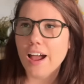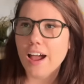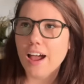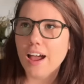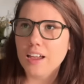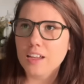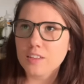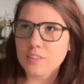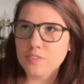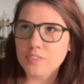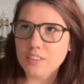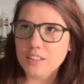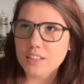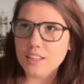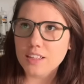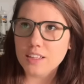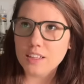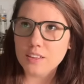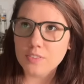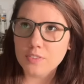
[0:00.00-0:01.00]
I feel
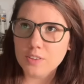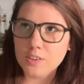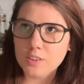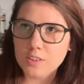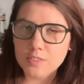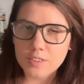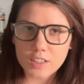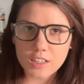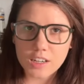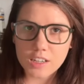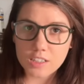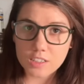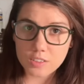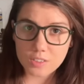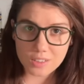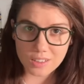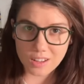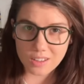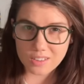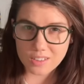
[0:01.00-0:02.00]
like if you're a very
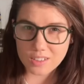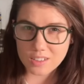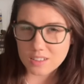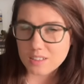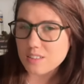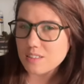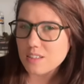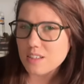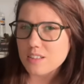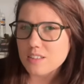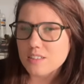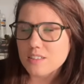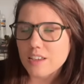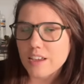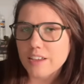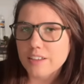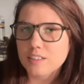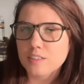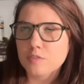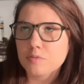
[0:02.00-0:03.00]
2006
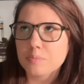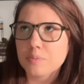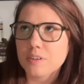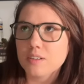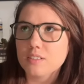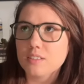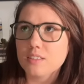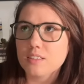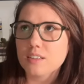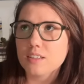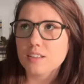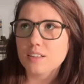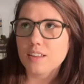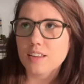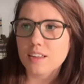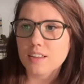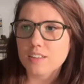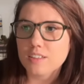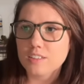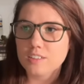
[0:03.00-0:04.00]
kind of person
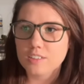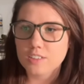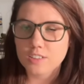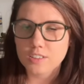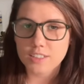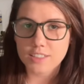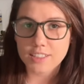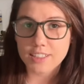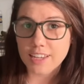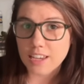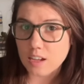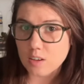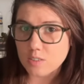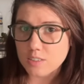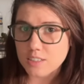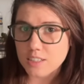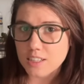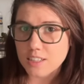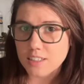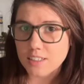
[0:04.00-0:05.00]
and good at
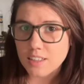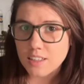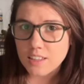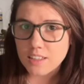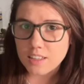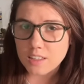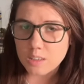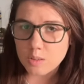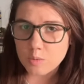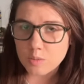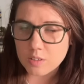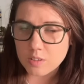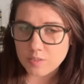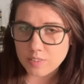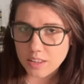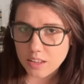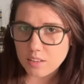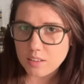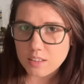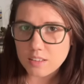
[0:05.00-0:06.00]
counting, you would
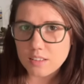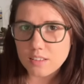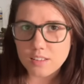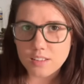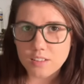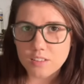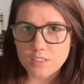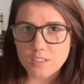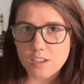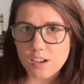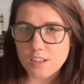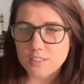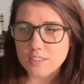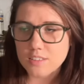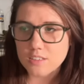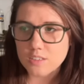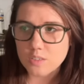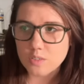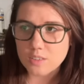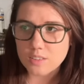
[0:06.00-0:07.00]
have counted the little
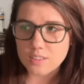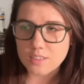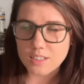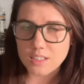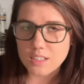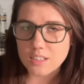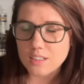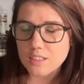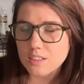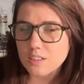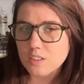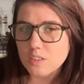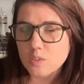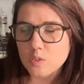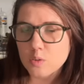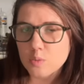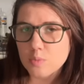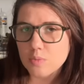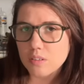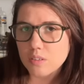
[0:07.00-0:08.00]
dots and noticed I didn't
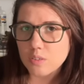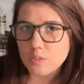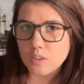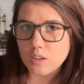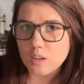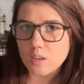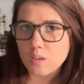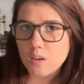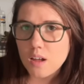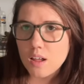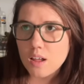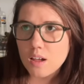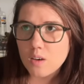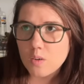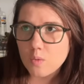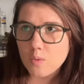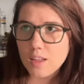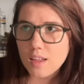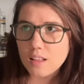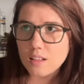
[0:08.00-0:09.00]
include Pluto.
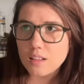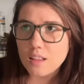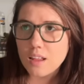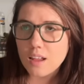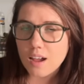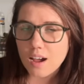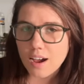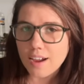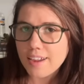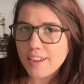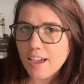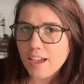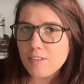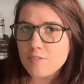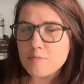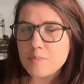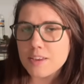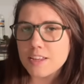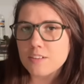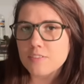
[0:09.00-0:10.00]
Well, I
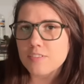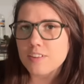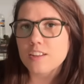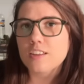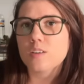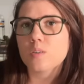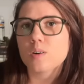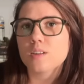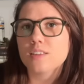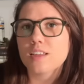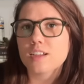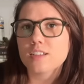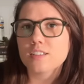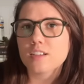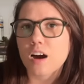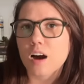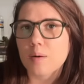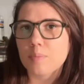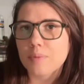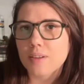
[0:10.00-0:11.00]
have made a video on that
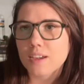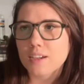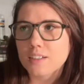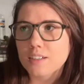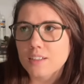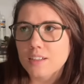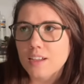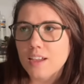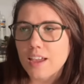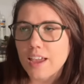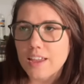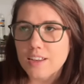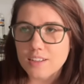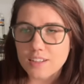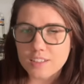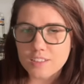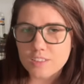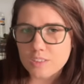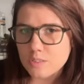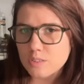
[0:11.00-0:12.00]
topic,
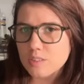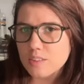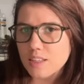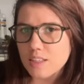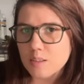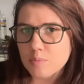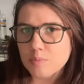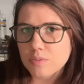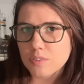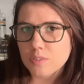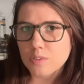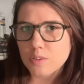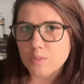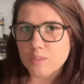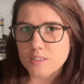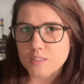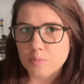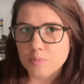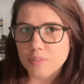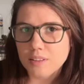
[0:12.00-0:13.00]
and I do think Pluto
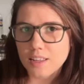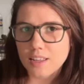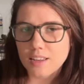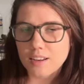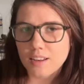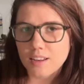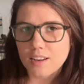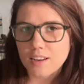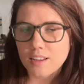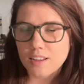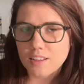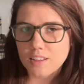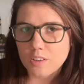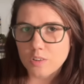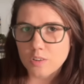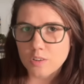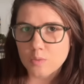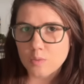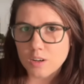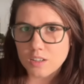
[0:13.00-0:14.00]
is a planet.
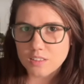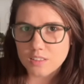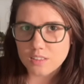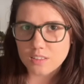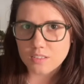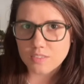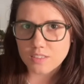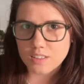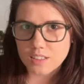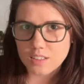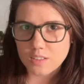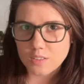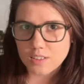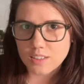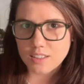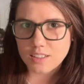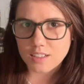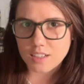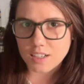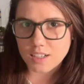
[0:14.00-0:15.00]
You can watch the video
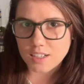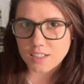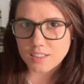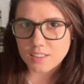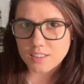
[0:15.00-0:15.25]
here.